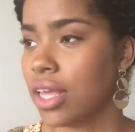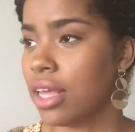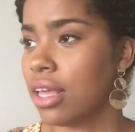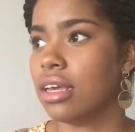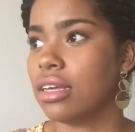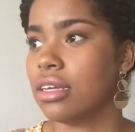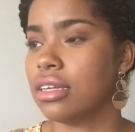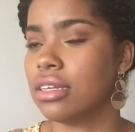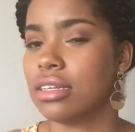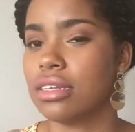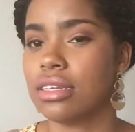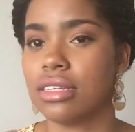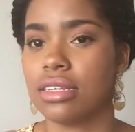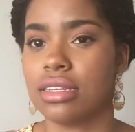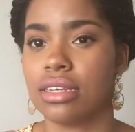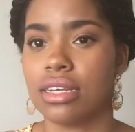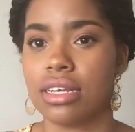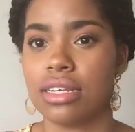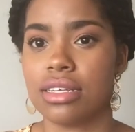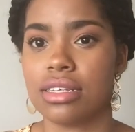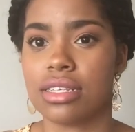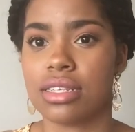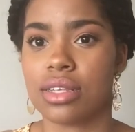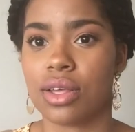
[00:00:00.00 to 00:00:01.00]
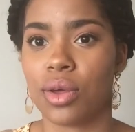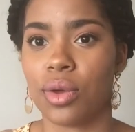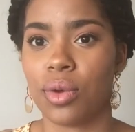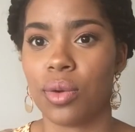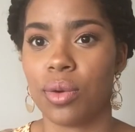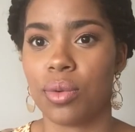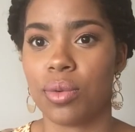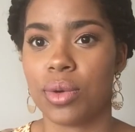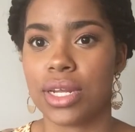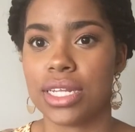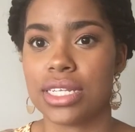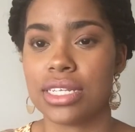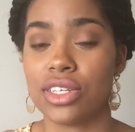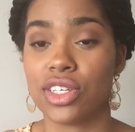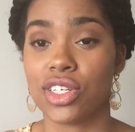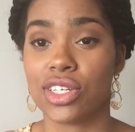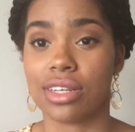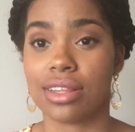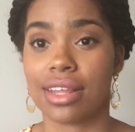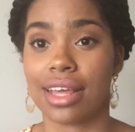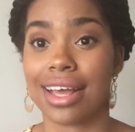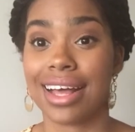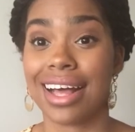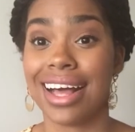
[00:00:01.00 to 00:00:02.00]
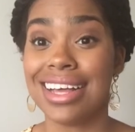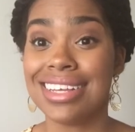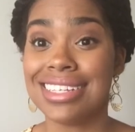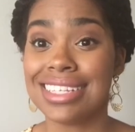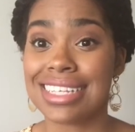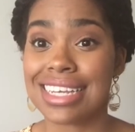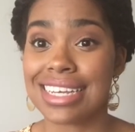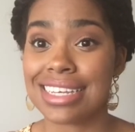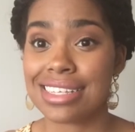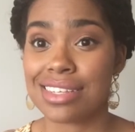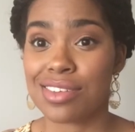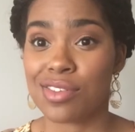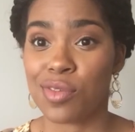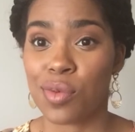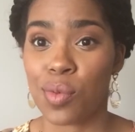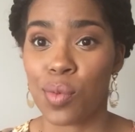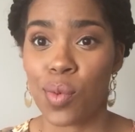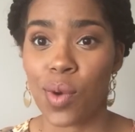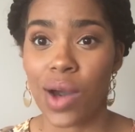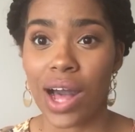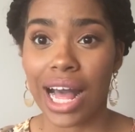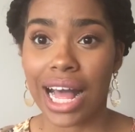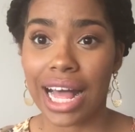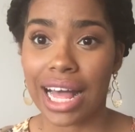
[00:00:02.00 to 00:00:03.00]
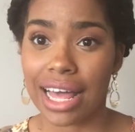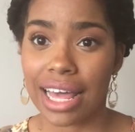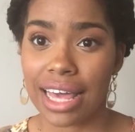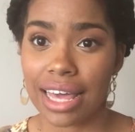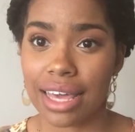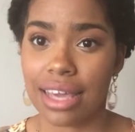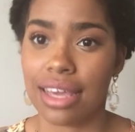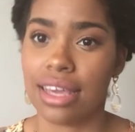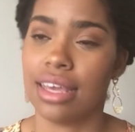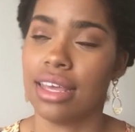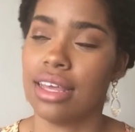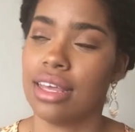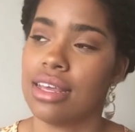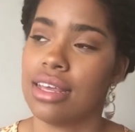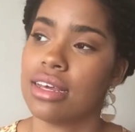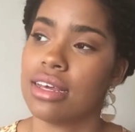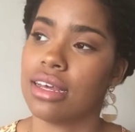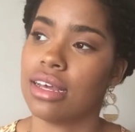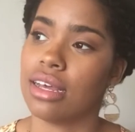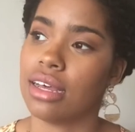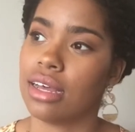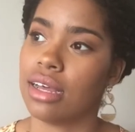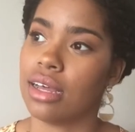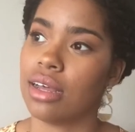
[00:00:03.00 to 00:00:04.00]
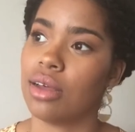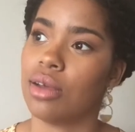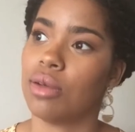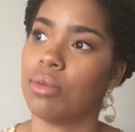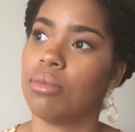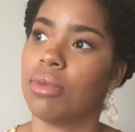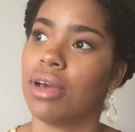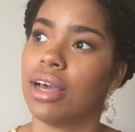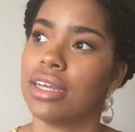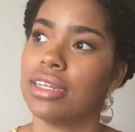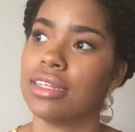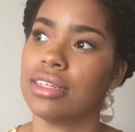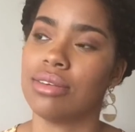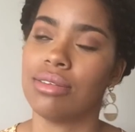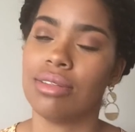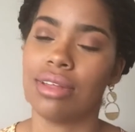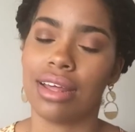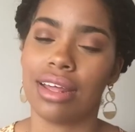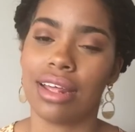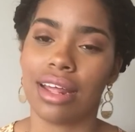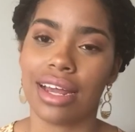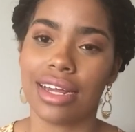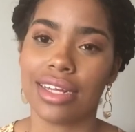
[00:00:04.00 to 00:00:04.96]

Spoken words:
And so I wanted to share that context of why I do that.